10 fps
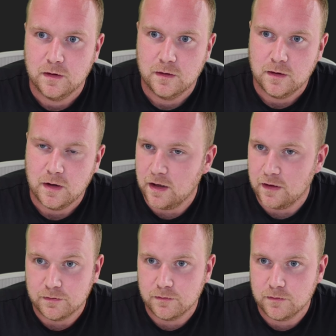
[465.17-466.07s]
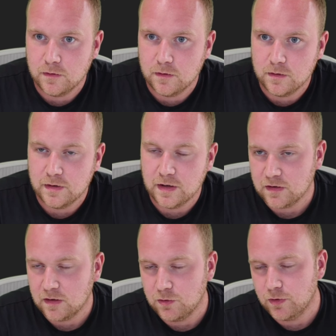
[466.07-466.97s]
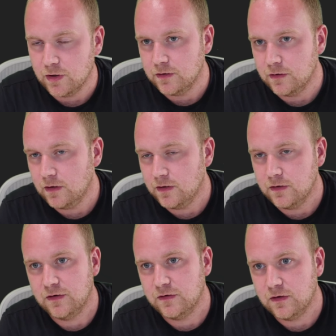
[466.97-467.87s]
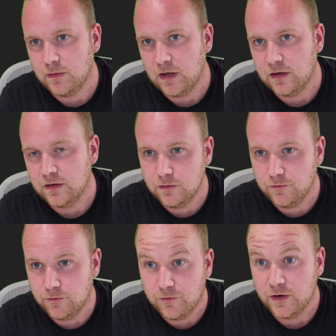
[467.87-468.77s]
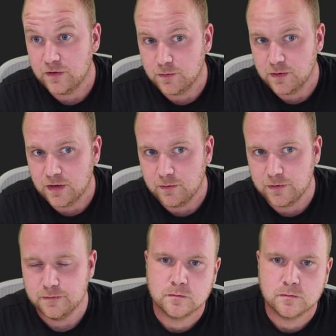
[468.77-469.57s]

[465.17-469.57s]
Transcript: And next time you run a Nix command, flakes will be enabled.